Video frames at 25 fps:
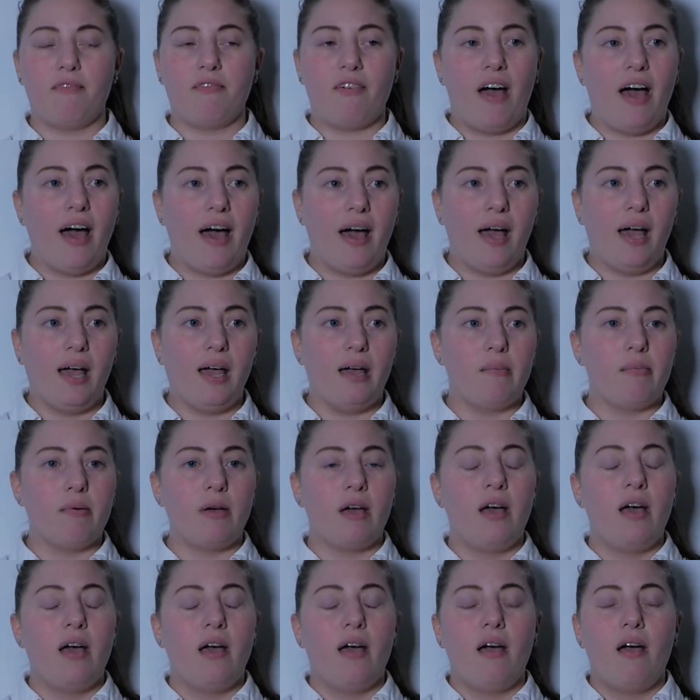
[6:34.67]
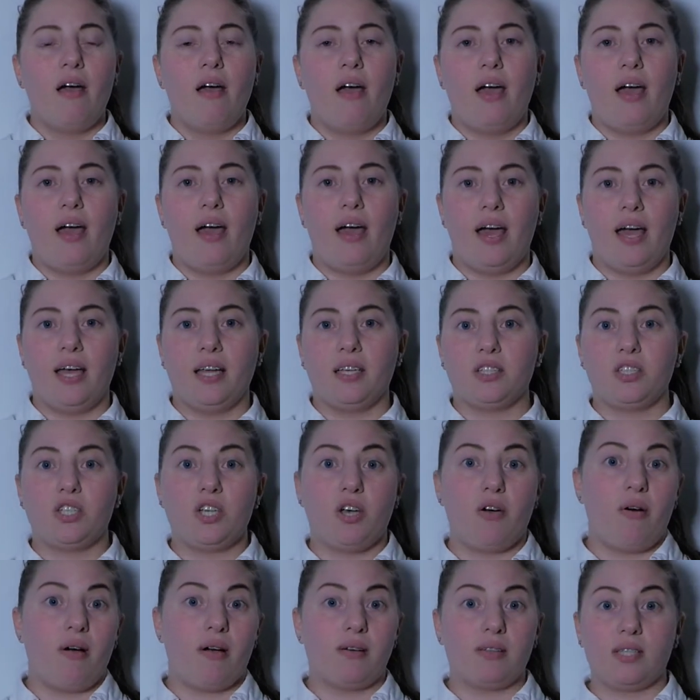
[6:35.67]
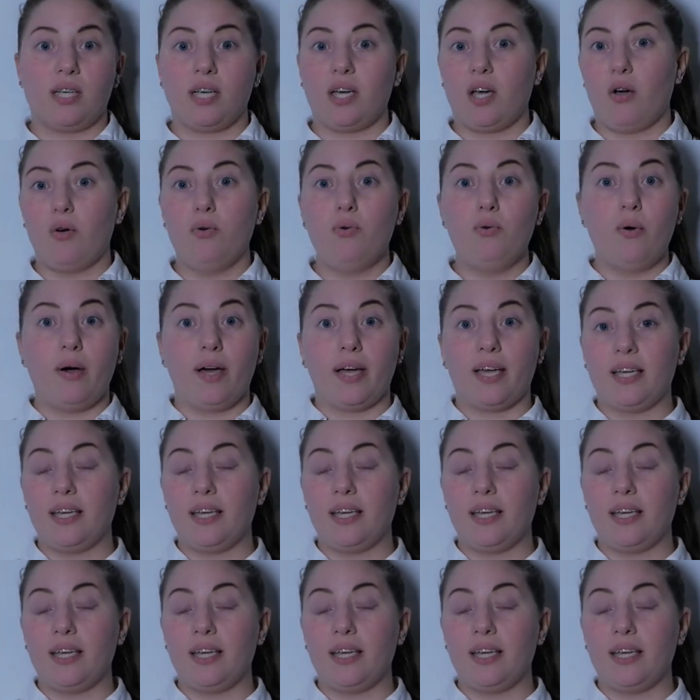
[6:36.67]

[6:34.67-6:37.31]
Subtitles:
vibe. And so I was like, oh,